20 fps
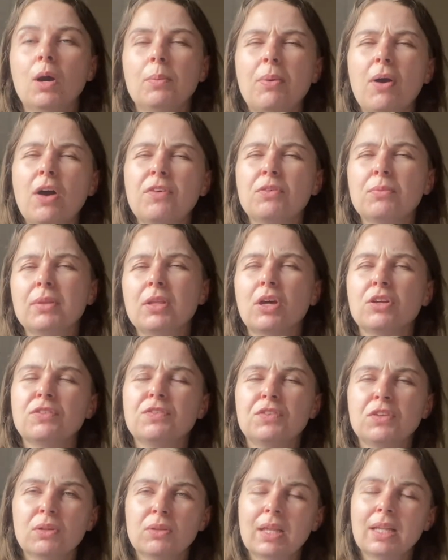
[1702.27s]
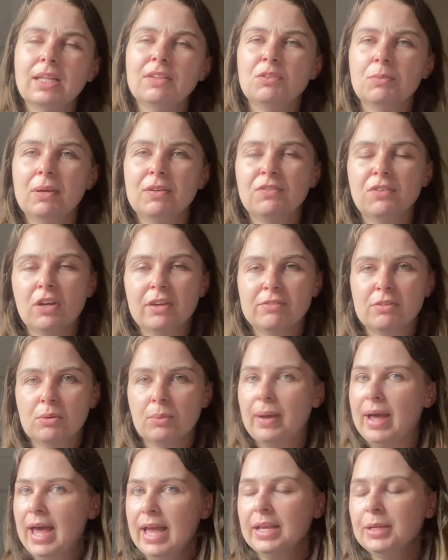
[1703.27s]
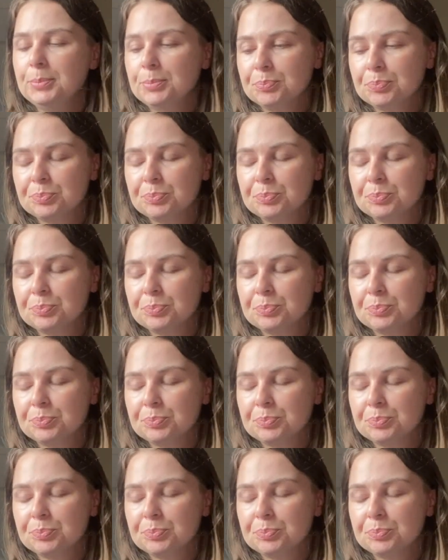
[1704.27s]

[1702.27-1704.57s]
apart from the odd few that live a bit further away,